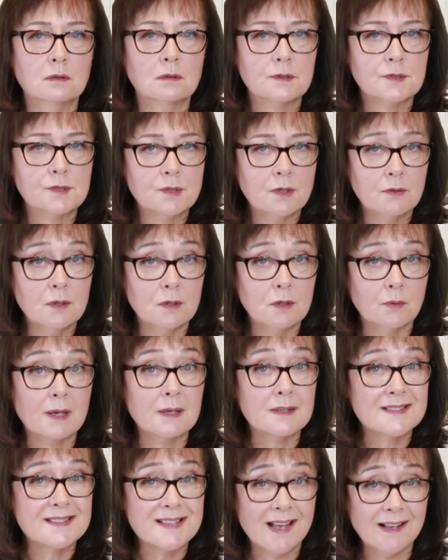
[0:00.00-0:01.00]
show you
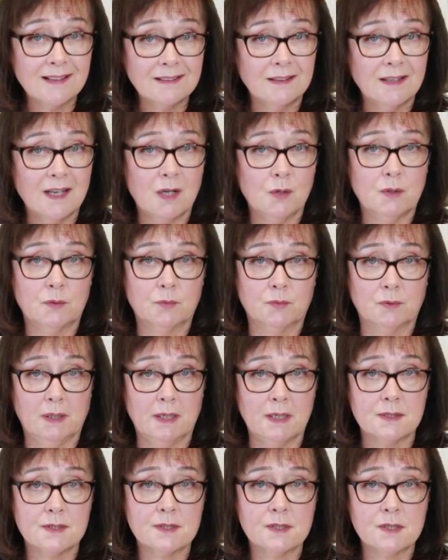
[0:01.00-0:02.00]
exactly how it
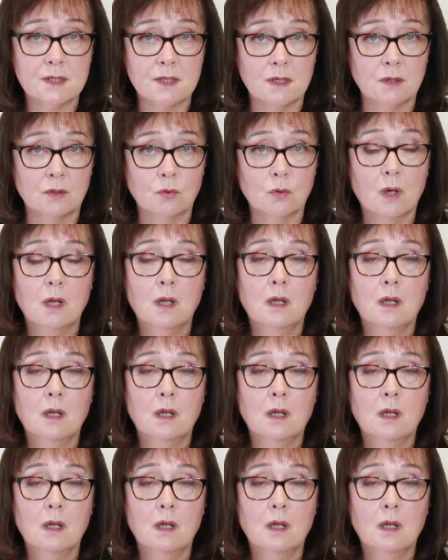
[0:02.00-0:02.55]
relates to you.